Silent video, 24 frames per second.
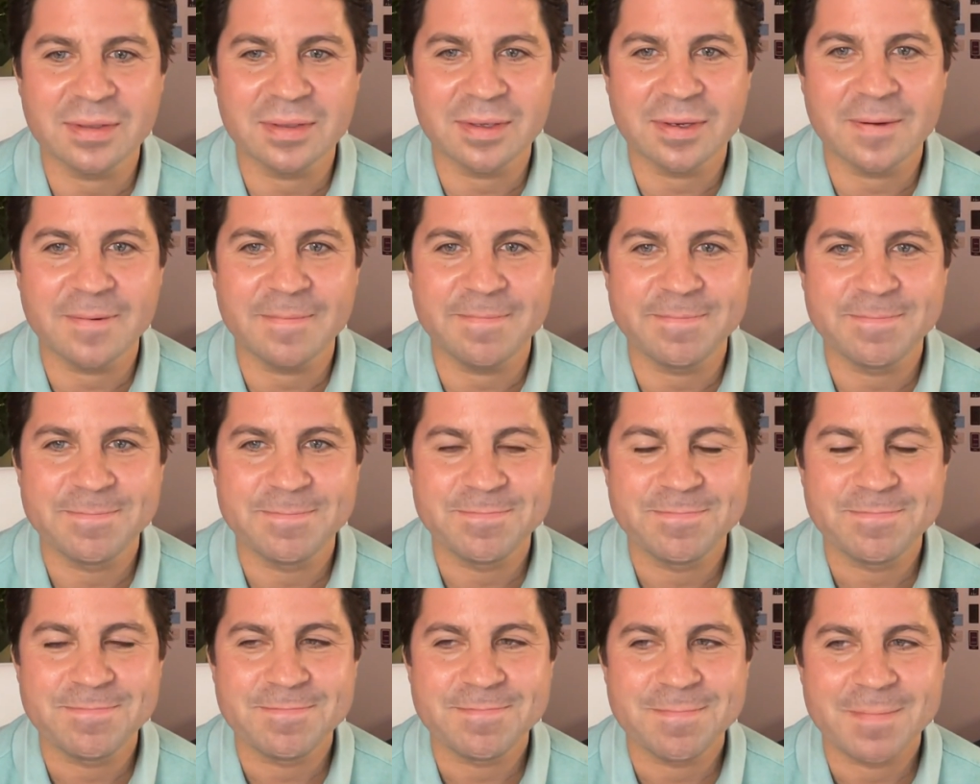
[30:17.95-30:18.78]
So,
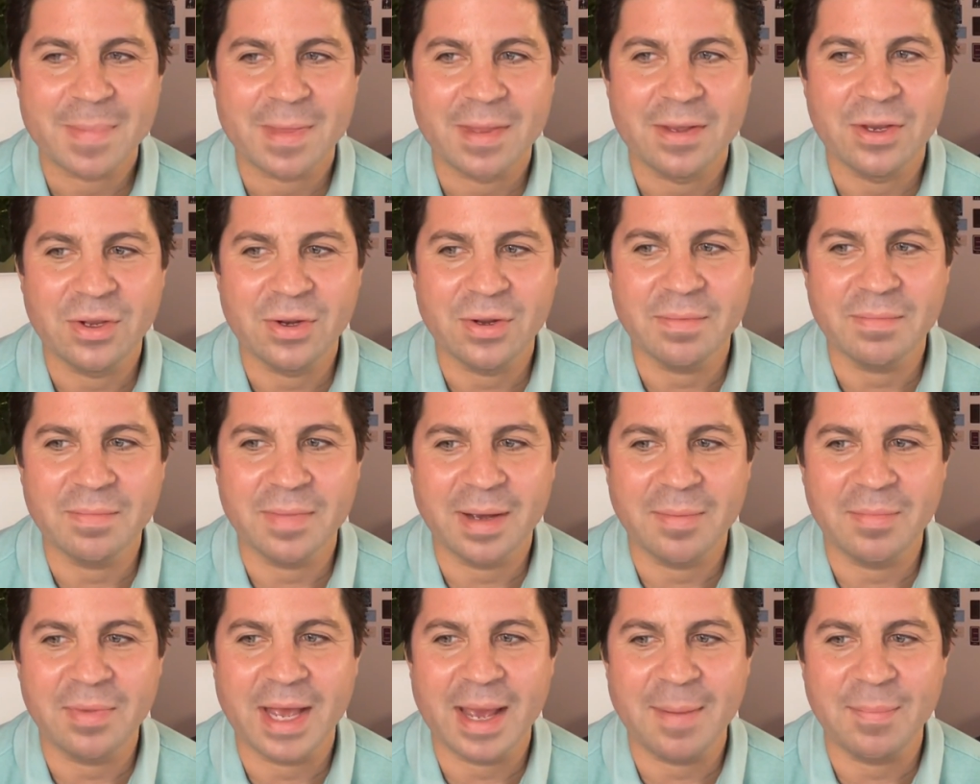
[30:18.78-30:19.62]

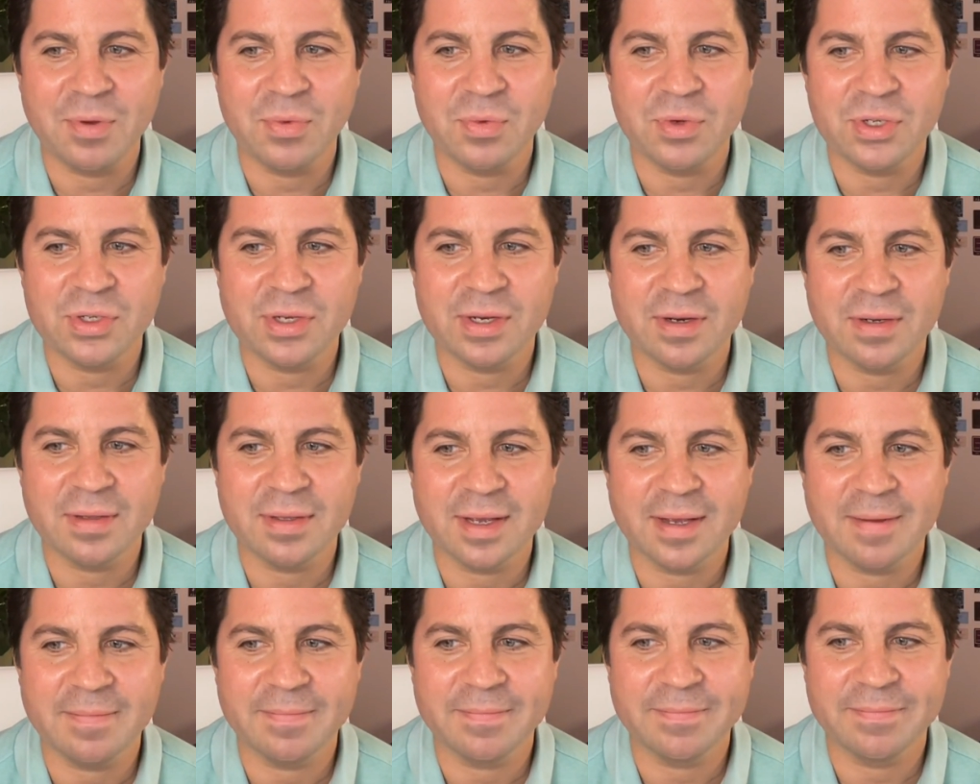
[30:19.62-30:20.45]
I'm happy we shared
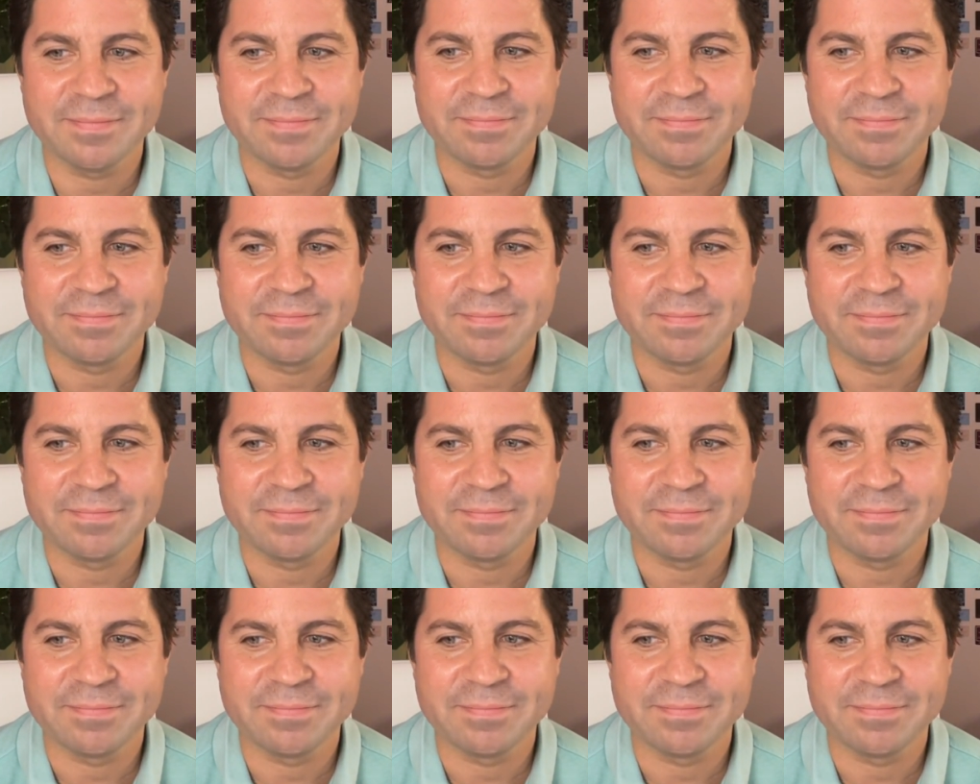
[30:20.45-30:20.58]
that.